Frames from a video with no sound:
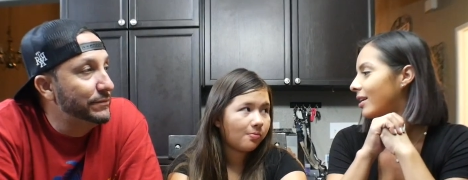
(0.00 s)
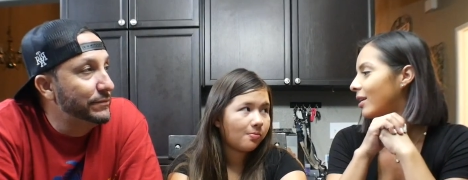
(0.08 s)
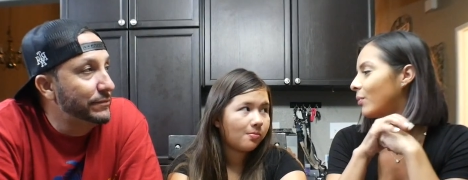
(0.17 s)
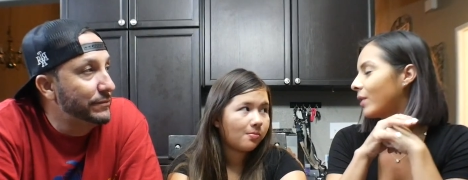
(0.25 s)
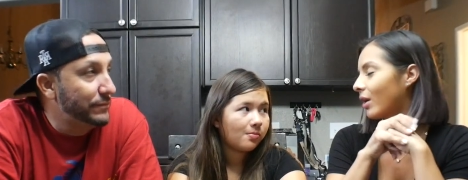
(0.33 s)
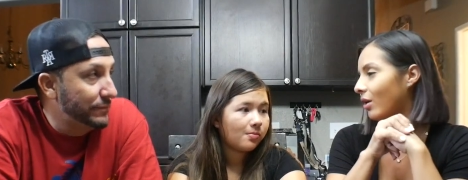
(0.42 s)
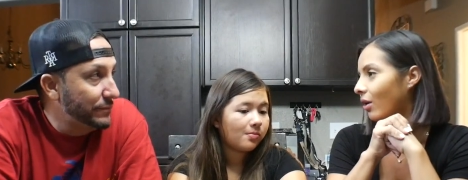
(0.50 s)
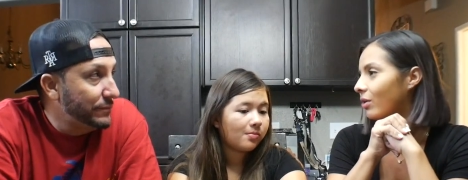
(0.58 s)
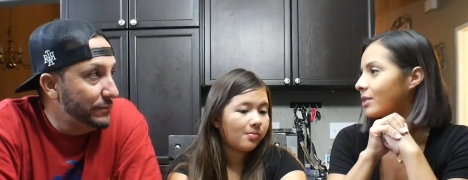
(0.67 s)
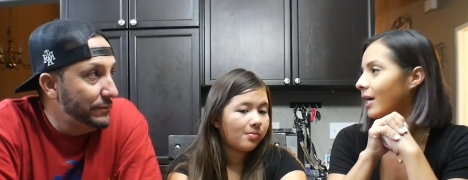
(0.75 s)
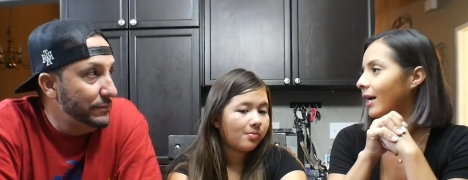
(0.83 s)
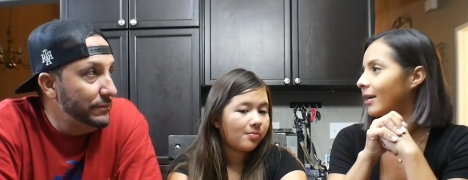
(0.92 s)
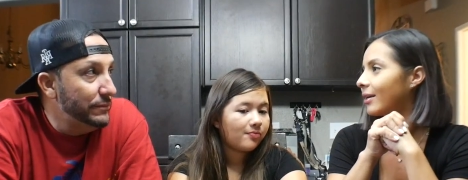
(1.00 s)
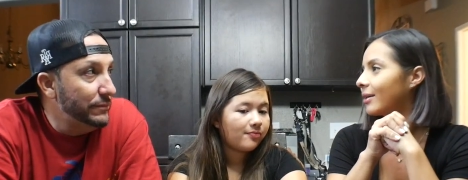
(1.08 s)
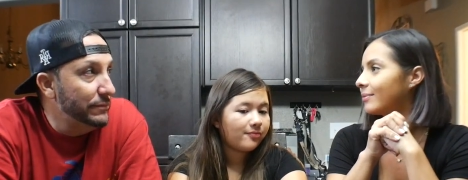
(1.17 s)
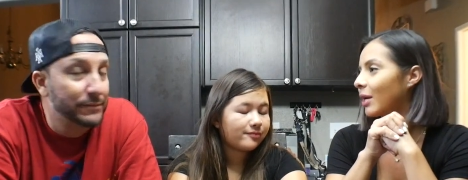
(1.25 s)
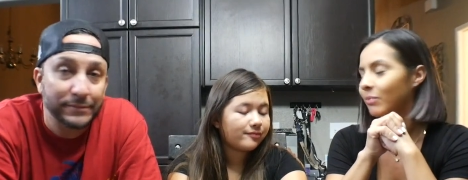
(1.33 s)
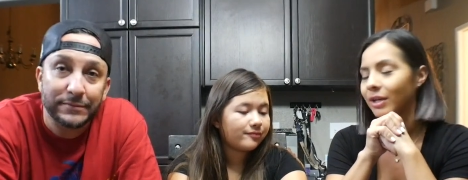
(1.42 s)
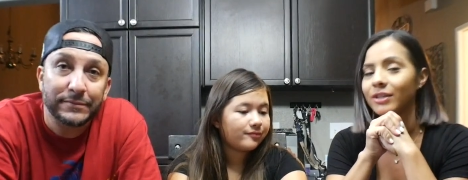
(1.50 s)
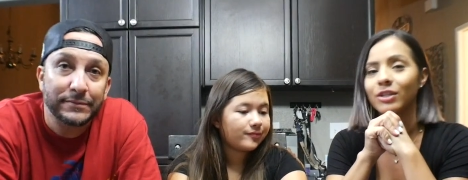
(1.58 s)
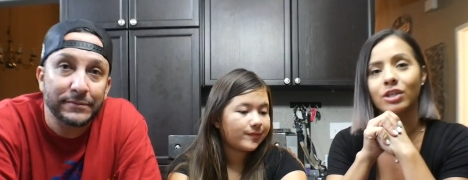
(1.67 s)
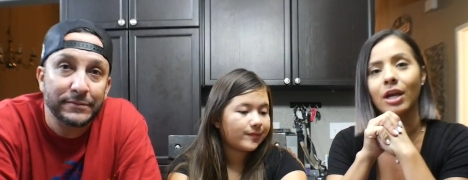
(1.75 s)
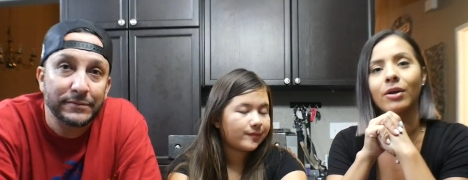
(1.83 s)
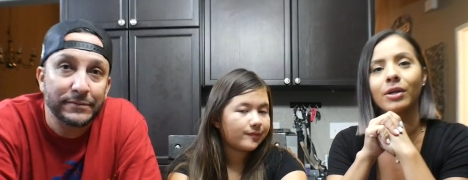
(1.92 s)
Speaker 1: We are all tired. I'm ready to
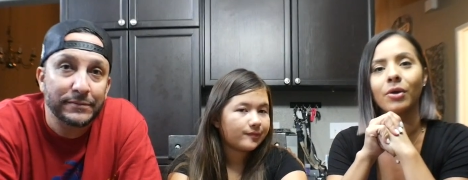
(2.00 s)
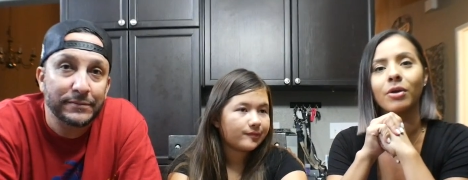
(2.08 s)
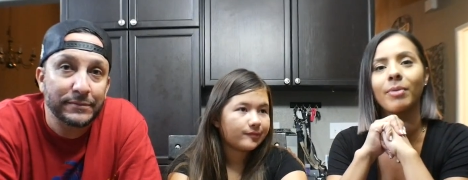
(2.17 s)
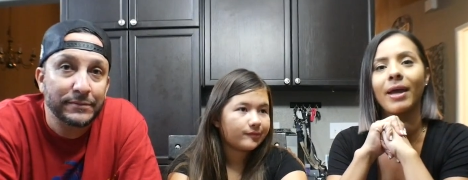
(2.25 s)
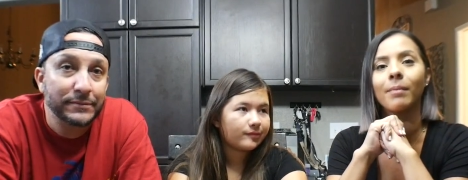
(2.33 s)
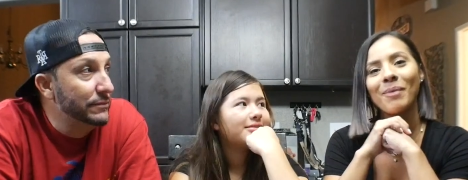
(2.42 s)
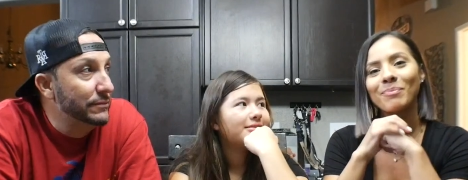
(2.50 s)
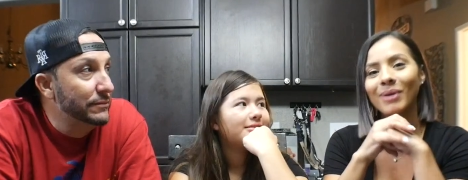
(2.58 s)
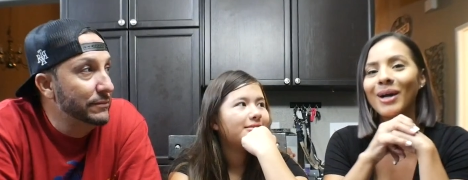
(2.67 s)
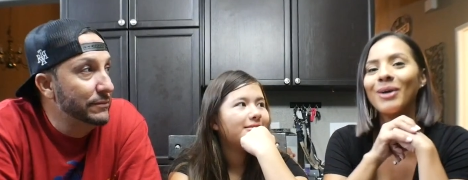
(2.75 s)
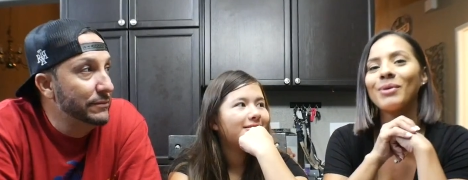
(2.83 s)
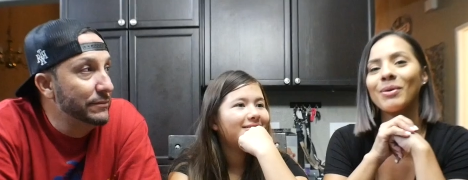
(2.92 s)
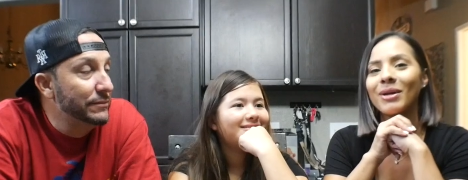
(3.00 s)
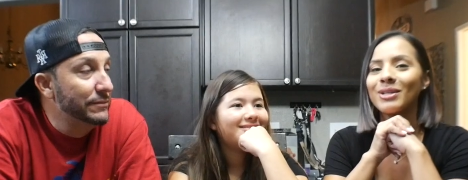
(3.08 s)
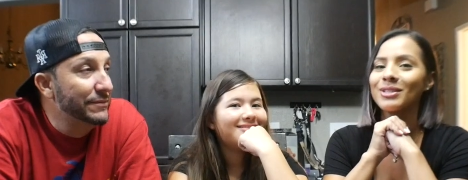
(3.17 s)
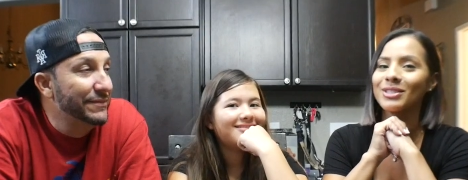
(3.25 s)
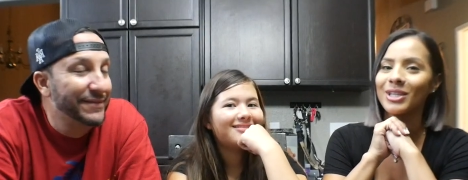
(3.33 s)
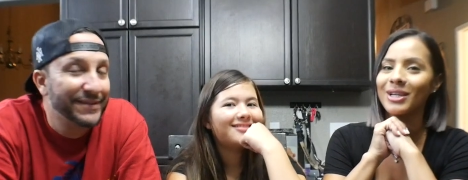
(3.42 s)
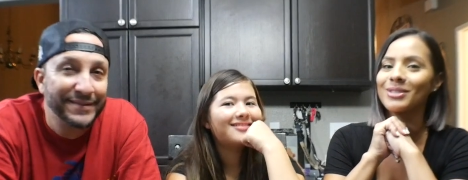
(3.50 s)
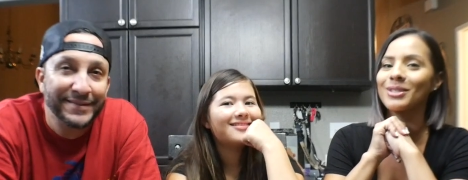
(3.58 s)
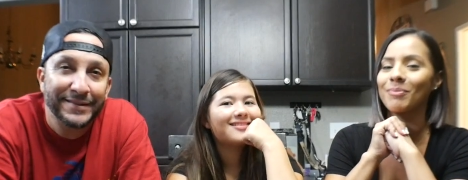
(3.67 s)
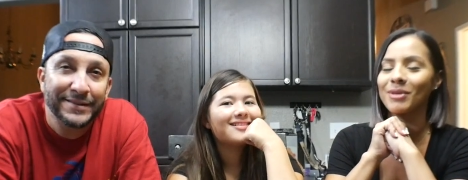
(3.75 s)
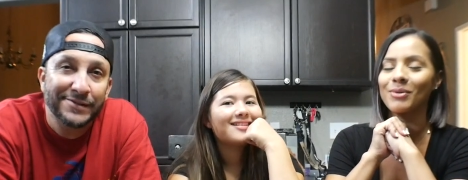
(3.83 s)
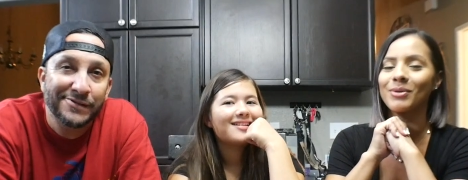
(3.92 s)
shower and go to bed. But we wanted to share
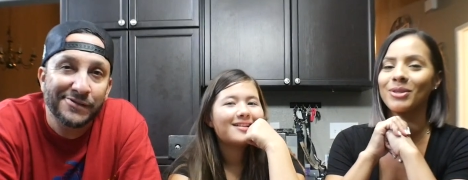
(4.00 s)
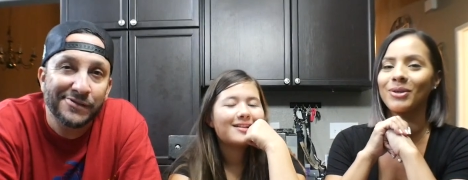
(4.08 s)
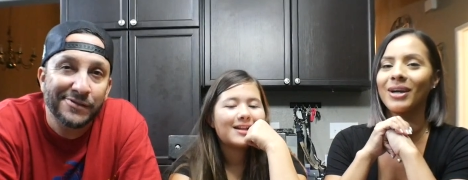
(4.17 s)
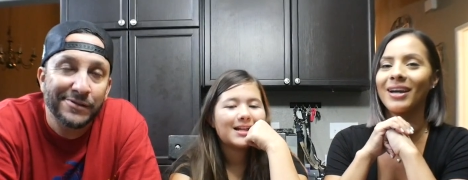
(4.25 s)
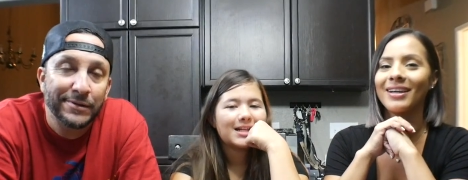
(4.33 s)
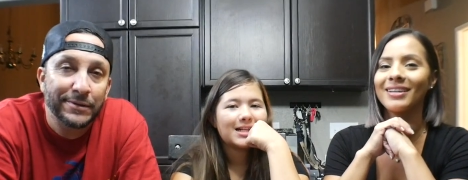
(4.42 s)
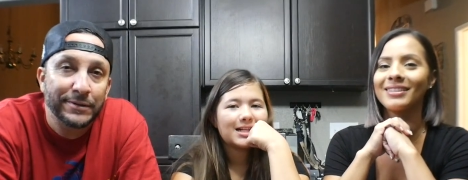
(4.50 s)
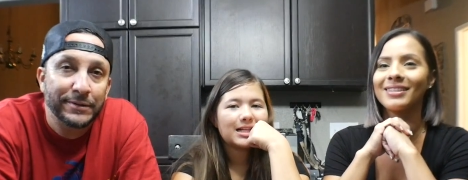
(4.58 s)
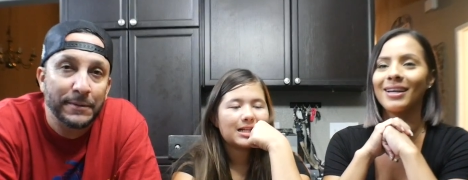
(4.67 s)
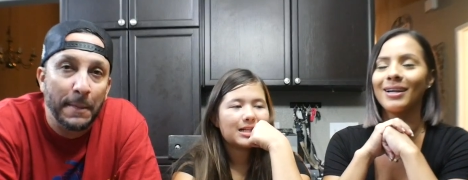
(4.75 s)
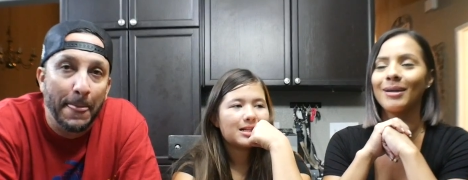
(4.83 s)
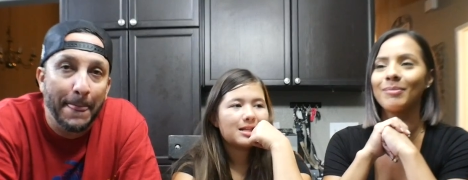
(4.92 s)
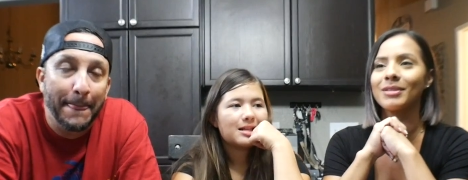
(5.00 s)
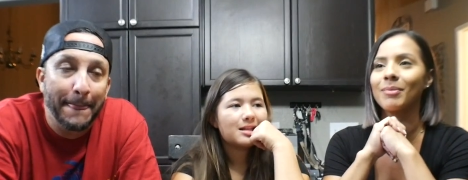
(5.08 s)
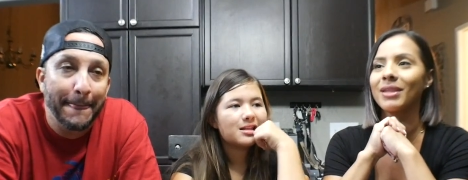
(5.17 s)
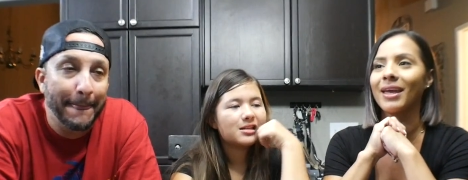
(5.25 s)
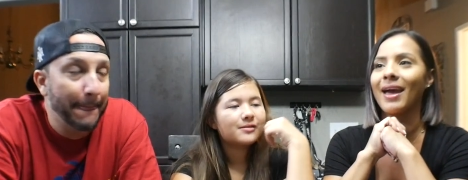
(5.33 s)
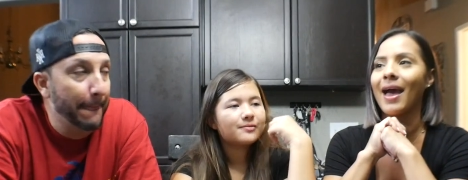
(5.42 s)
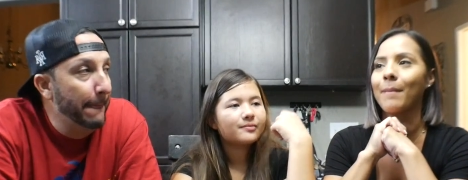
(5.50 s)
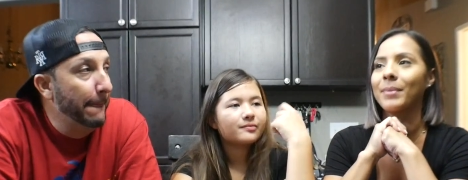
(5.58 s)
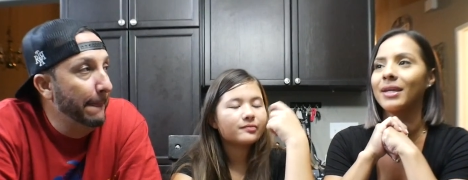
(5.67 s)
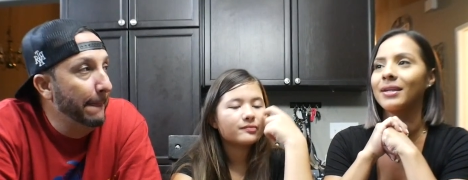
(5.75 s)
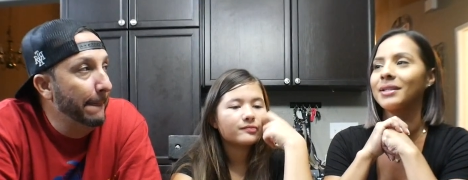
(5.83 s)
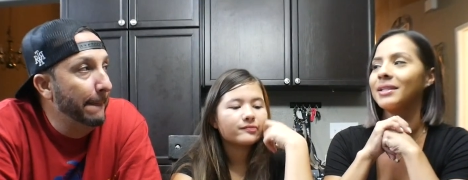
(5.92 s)
something with you guys. Something that
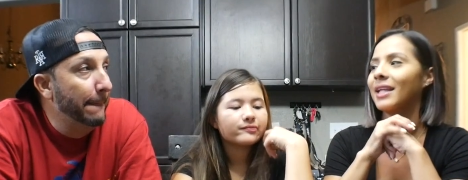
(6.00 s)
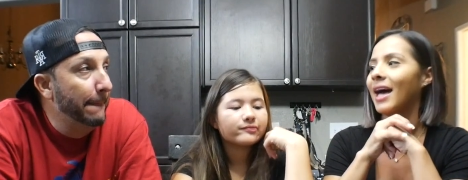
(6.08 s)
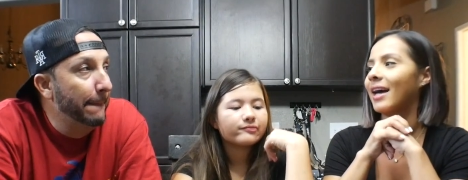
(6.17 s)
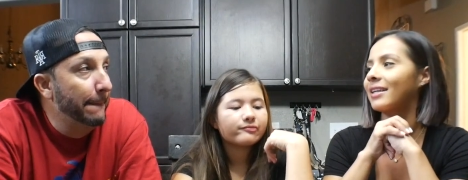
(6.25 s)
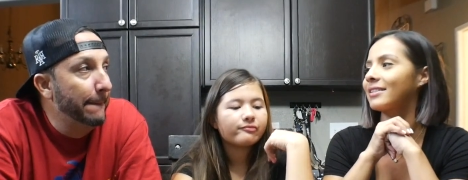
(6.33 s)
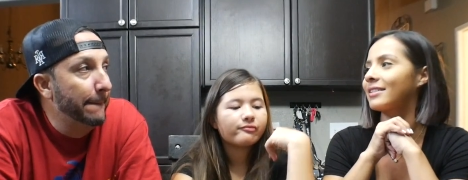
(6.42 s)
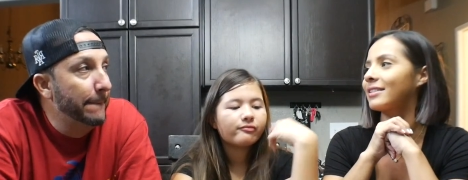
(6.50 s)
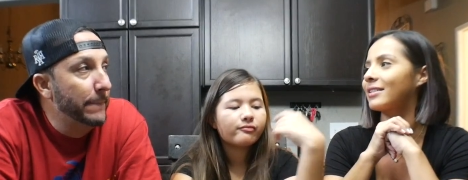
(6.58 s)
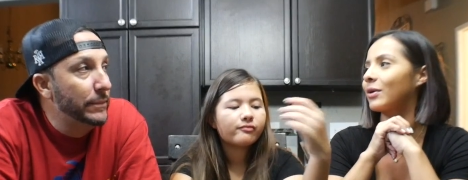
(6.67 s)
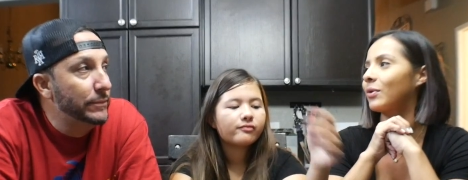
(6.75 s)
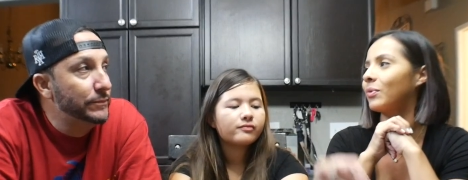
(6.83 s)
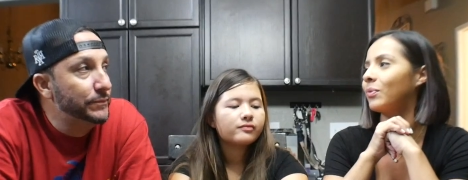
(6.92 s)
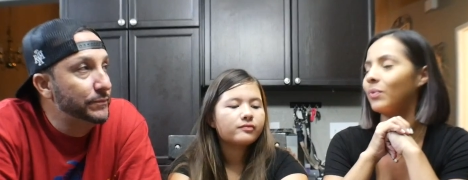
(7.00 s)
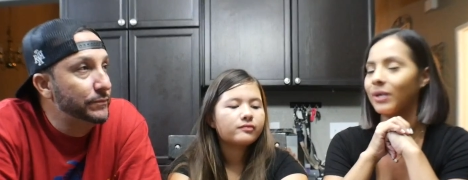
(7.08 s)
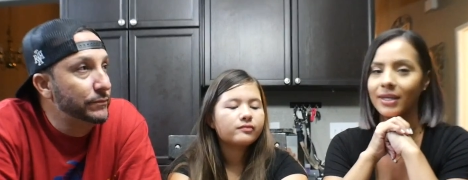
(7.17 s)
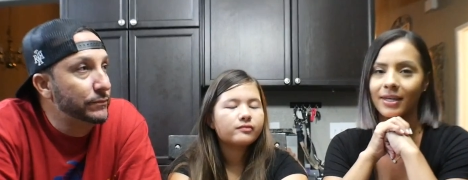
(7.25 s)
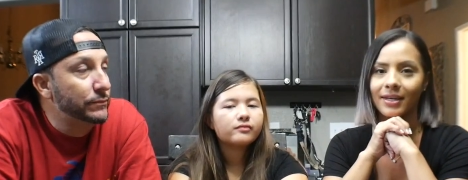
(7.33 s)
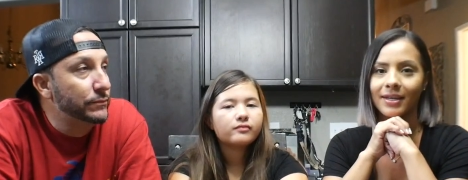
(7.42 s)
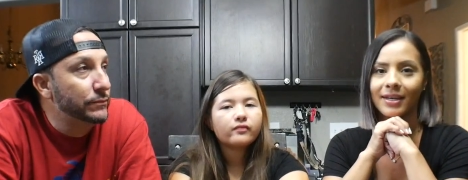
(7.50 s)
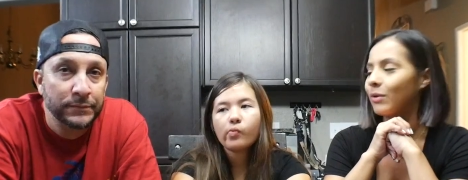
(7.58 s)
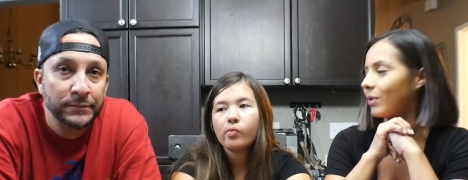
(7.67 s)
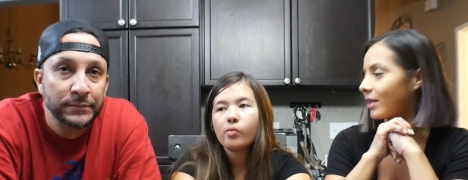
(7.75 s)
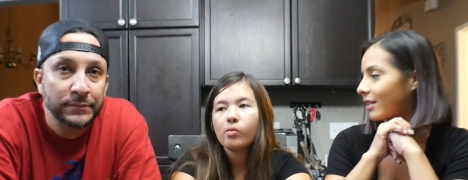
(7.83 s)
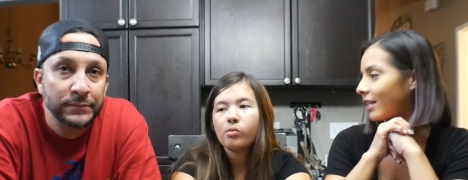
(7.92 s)
happened last week
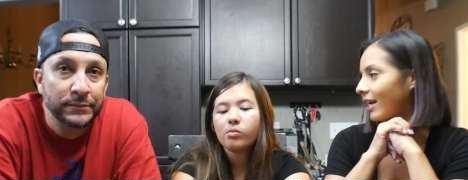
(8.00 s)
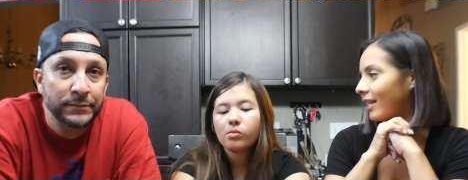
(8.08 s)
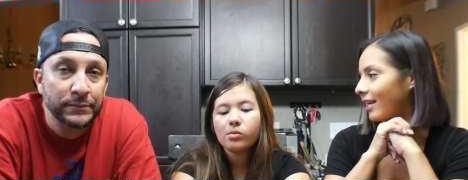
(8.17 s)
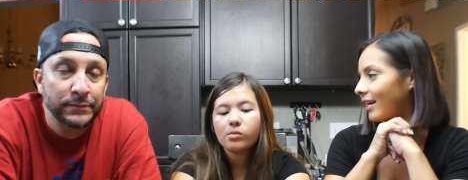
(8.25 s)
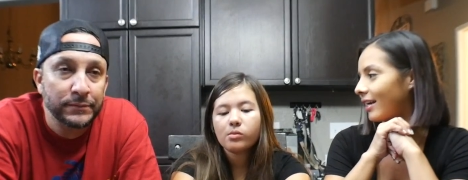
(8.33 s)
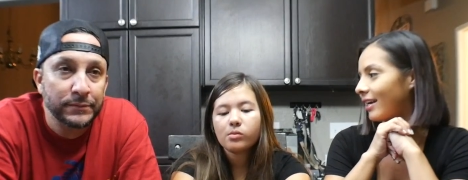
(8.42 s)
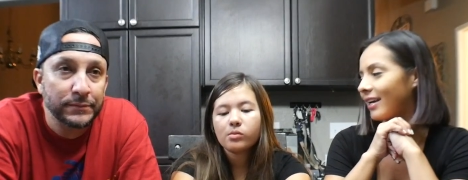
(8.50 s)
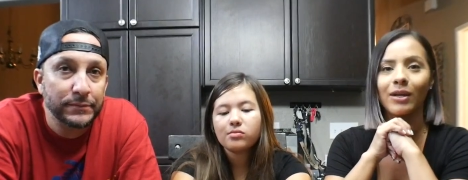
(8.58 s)
with Layla